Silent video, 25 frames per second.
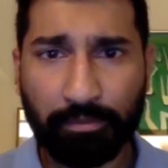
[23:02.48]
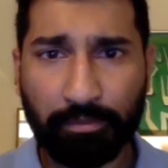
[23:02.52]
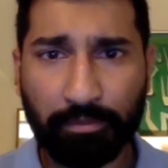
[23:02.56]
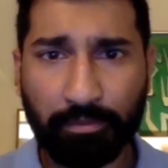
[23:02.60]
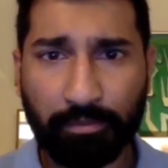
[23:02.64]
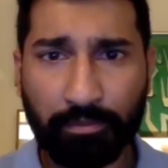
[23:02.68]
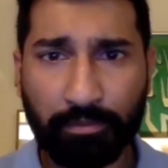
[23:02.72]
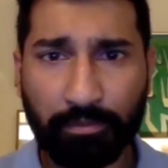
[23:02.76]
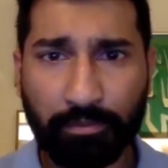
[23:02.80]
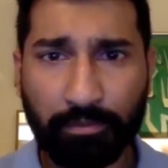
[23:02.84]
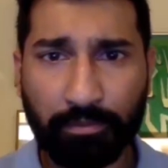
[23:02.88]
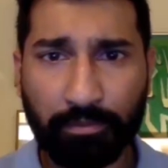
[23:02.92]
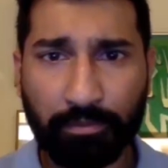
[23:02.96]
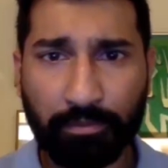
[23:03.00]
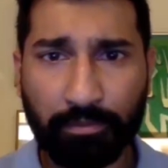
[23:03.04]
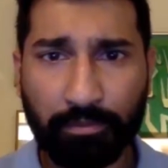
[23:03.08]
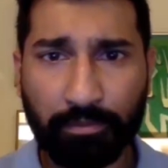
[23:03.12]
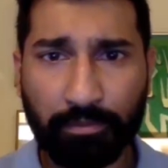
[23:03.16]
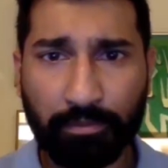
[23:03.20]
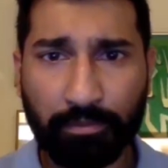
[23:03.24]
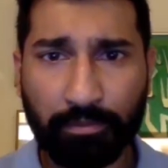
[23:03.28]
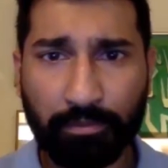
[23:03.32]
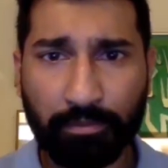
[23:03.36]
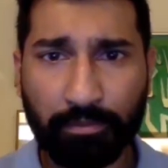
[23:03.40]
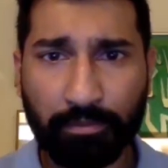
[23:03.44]

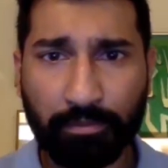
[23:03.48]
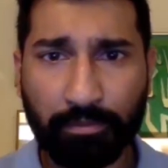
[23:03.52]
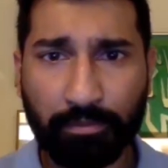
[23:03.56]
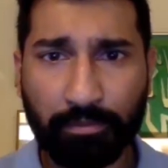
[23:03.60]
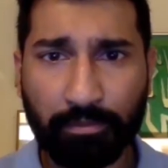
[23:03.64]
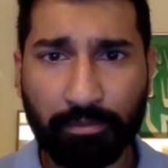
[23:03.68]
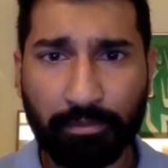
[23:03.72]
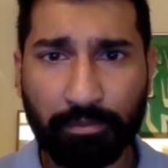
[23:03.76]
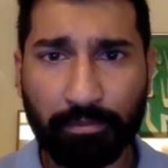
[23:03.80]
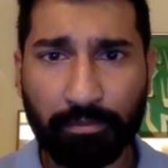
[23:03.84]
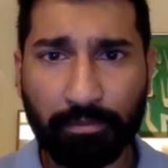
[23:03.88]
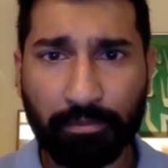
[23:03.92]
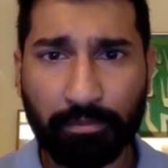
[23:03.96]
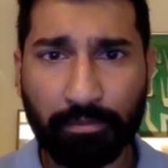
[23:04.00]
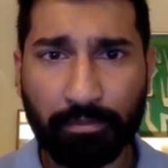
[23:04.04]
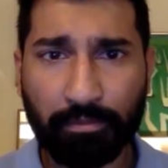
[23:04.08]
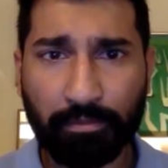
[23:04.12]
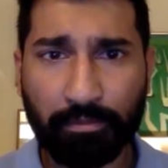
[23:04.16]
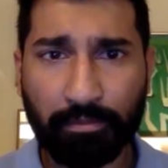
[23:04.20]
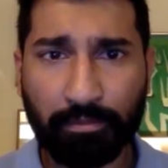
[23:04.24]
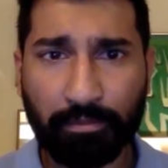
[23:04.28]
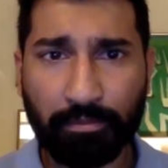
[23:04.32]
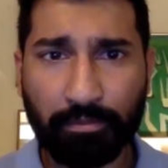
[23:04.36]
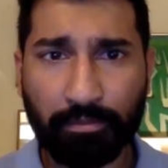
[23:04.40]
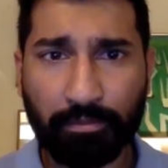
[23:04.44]

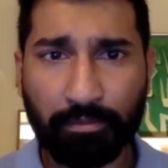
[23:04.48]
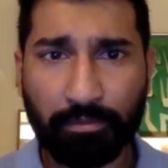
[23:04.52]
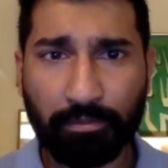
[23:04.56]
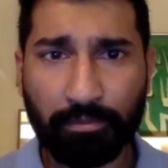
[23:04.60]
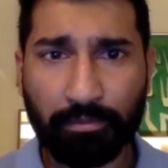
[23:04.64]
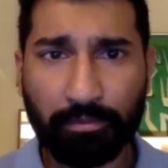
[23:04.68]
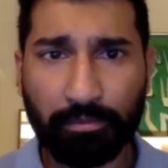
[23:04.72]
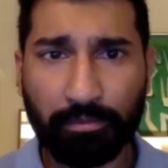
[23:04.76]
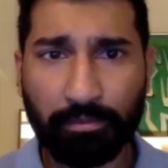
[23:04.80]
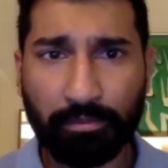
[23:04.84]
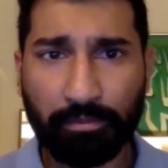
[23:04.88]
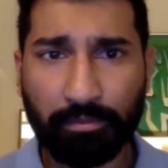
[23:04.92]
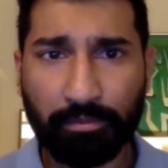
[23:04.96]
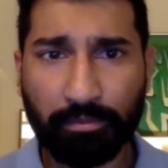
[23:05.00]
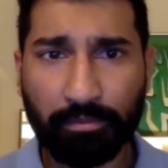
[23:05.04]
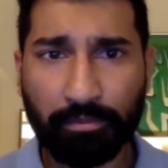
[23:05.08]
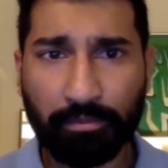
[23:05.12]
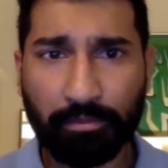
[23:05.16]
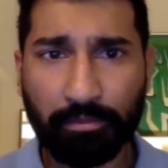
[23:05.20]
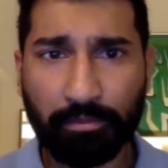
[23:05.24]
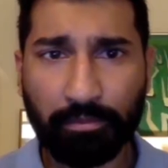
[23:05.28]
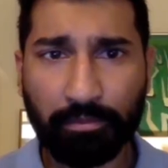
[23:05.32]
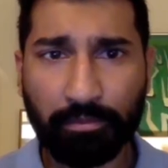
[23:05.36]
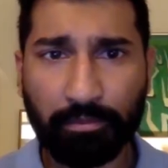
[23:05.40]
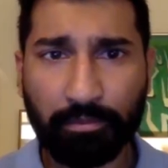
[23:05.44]

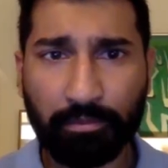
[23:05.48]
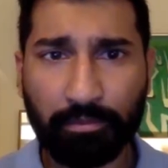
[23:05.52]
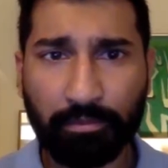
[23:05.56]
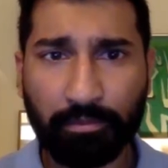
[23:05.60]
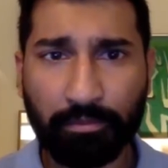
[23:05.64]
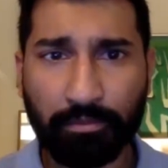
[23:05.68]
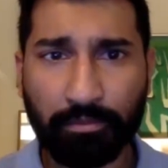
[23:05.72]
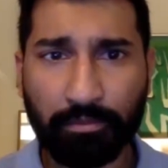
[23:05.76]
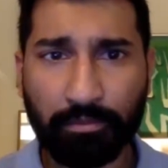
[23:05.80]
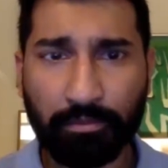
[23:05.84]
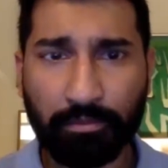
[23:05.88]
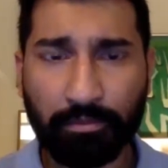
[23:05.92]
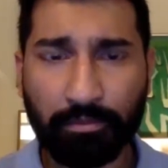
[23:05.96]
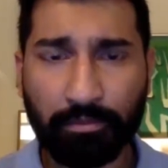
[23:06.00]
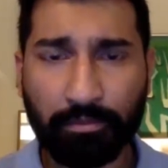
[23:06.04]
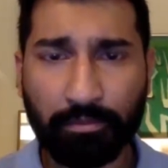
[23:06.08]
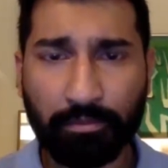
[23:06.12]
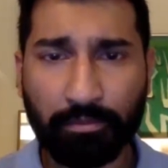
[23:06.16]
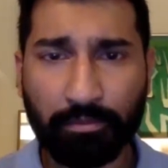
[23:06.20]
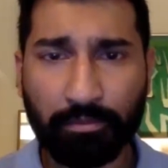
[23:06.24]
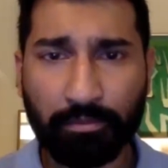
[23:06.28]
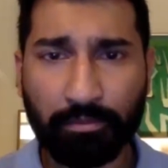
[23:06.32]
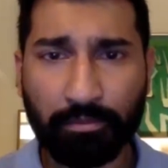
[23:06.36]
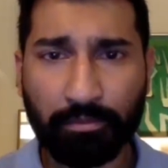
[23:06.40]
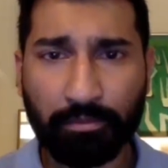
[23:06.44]

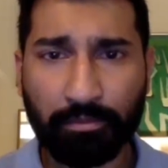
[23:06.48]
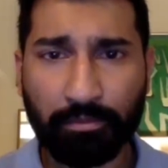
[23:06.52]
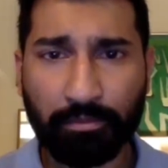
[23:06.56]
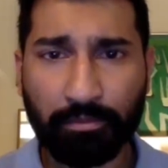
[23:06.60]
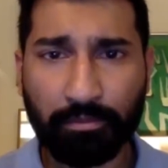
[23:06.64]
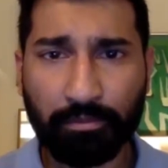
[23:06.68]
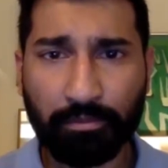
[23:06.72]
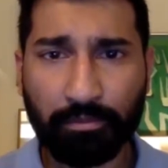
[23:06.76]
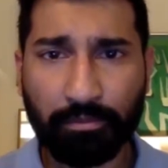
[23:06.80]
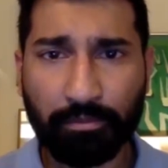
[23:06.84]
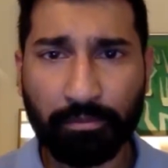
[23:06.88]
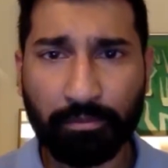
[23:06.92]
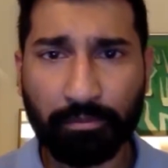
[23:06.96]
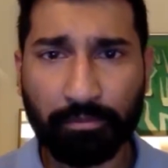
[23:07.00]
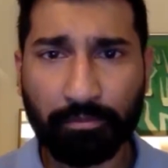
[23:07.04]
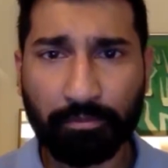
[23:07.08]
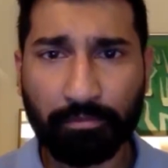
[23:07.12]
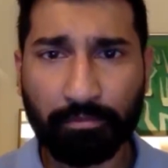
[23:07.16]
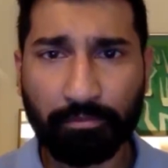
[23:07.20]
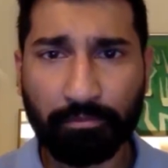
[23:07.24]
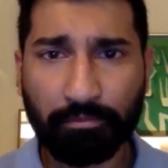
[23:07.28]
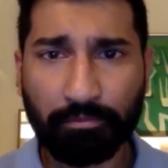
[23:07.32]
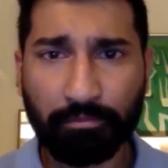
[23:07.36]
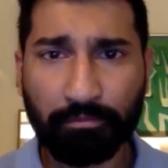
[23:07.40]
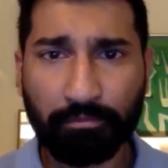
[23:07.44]

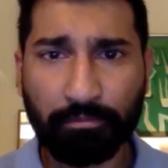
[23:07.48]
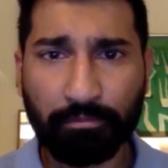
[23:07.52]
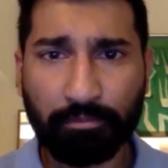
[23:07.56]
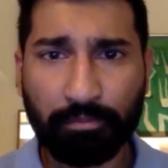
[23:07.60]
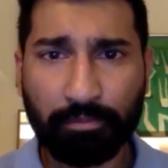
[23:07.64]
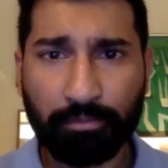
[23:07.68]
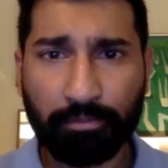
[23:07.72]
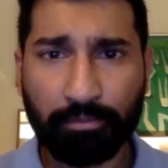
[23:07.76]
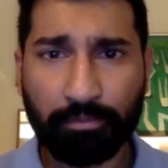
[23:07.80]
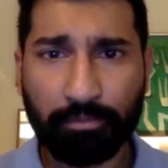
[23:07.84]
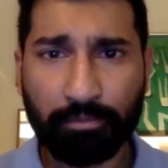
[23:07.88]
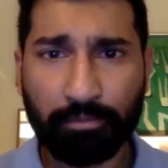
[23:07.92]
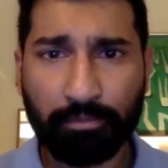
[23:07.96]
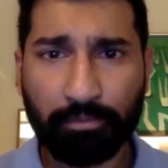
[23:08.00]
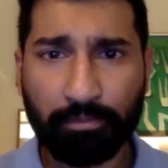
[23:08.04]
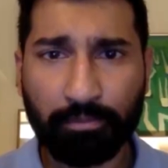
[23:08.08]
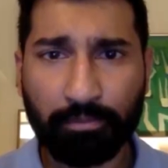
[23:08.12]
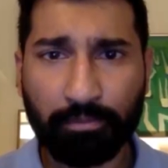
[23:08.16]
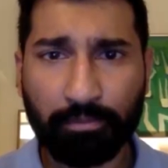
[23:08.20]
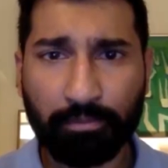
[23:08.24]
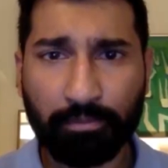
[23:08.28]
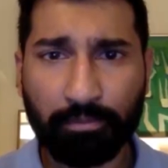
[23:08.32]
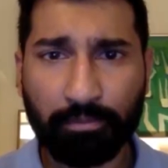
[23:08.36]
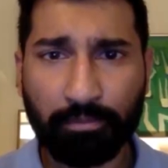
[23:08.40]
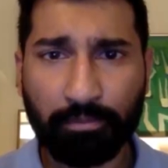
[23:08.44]

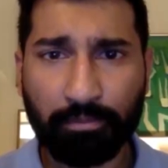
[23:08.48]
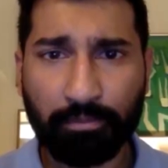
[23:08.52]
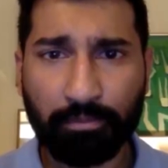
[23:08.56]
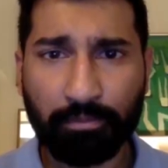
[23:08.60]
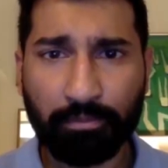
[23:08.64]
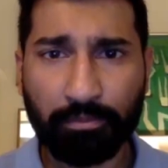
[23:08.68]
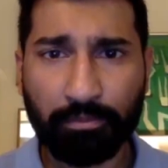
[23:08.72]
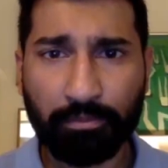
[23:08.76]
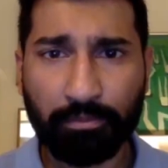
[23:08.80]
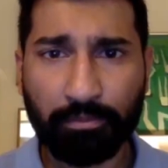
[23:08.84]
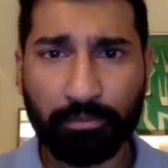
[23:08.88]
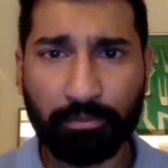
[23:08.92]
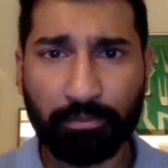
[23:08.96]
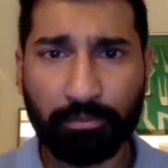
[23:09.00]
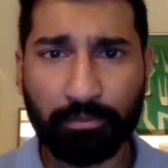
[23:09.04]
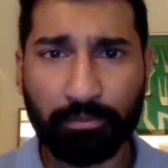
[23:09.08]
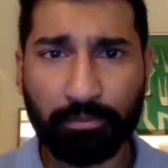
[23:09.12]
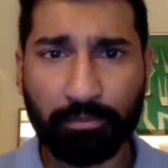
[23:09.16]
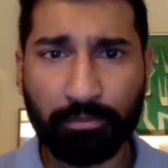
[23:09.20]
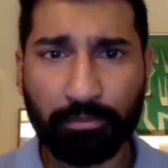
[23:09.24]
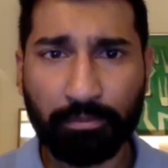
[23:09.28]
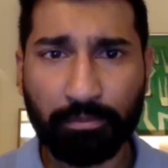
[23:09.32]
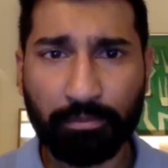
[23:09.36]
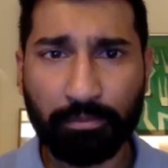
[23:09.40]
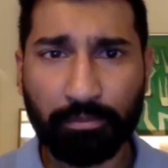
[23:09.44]

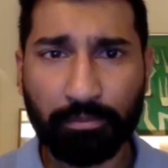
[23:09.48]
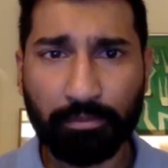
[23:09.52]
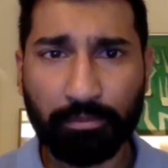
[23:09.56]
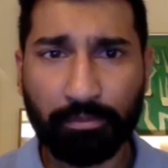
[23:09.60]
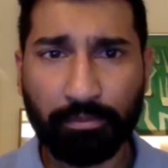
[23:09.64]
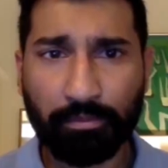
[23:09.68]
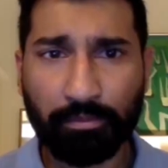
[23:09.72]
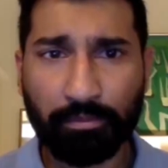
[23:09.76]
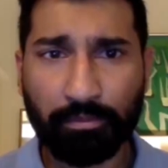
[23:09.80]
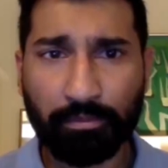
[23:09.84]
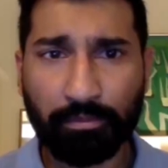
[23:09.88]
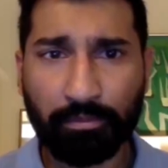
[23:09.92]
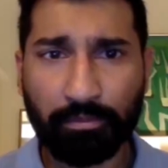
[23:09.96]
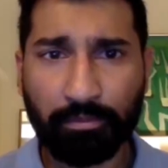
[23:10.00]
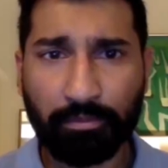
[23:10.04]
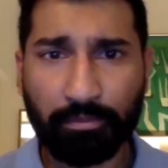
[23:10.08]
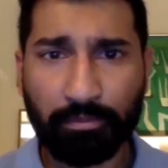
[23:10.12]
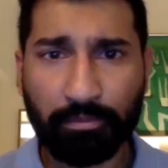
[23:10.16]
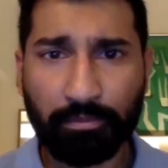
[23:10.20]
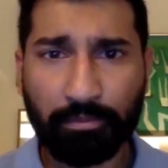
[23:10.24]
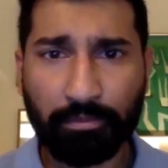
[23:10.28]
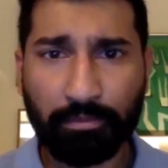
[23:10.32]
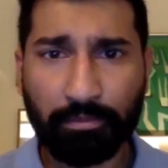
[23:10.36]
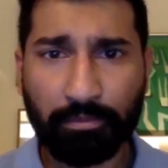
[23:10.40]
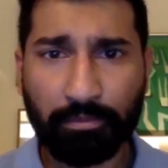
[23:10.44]
(not speaking)